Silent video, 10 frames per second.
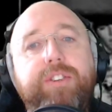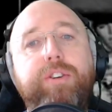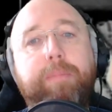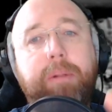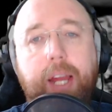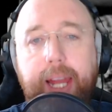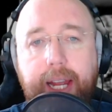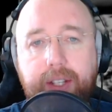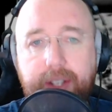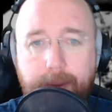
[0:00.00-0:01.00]
you're
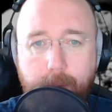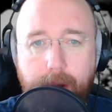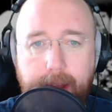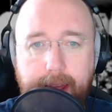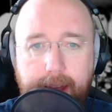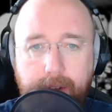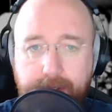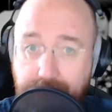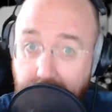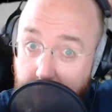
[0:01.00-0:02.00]
playing someone
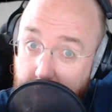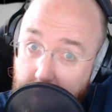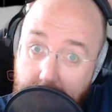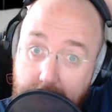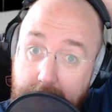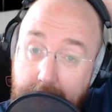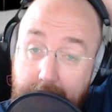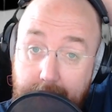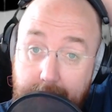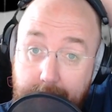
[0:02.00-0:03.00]
else,
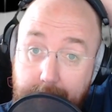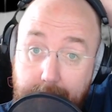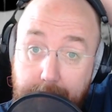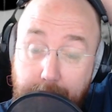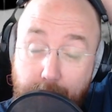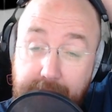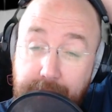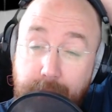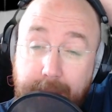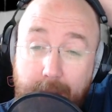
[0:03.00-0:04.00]
uh, but when you're
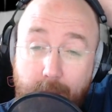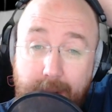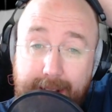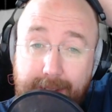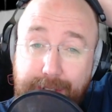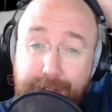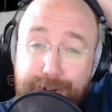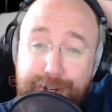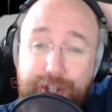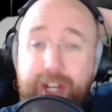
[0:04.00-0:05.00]
doing it well, you're
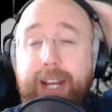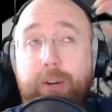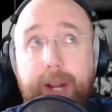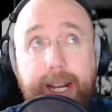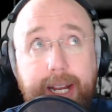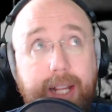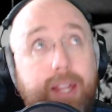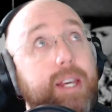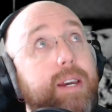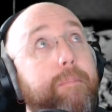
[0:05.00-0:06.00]
generating
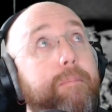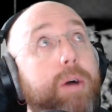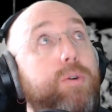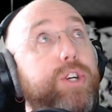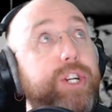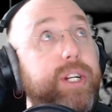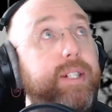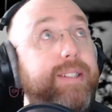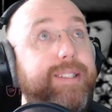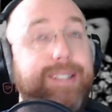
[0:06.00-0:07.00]
the
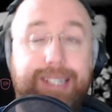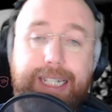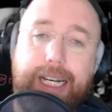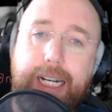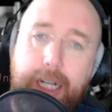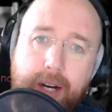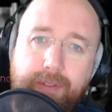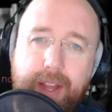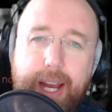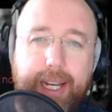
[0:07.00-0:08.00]
emotions
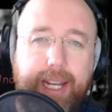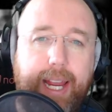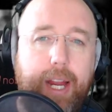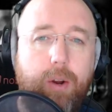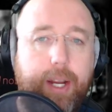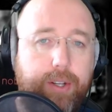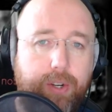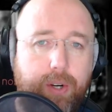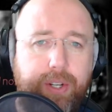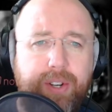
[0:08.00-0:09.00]
of that
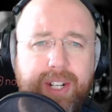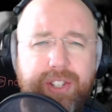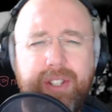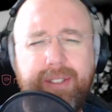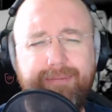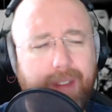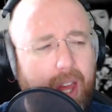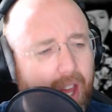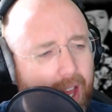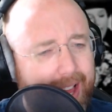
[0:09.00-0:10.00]
character. You're not just
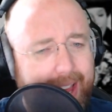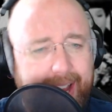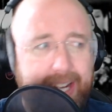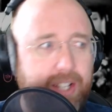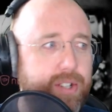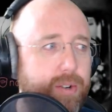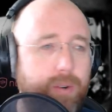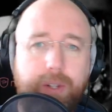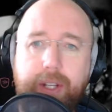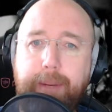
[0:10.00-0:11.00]

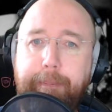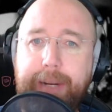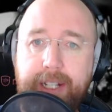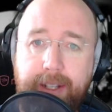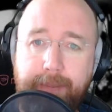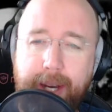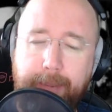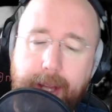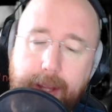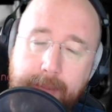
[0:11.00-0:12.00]
externally
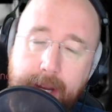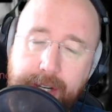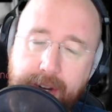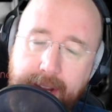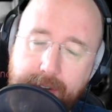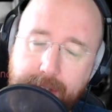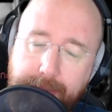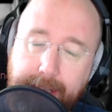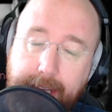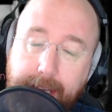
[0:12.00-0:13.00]
pantomiming them. I should never
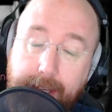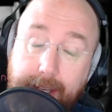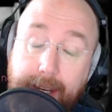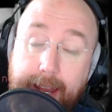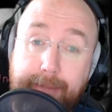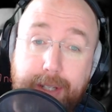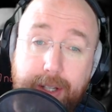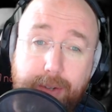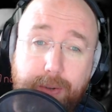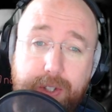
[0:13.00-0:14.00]
speak in
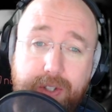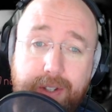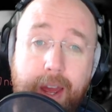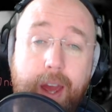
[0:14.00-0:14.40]
absolutes.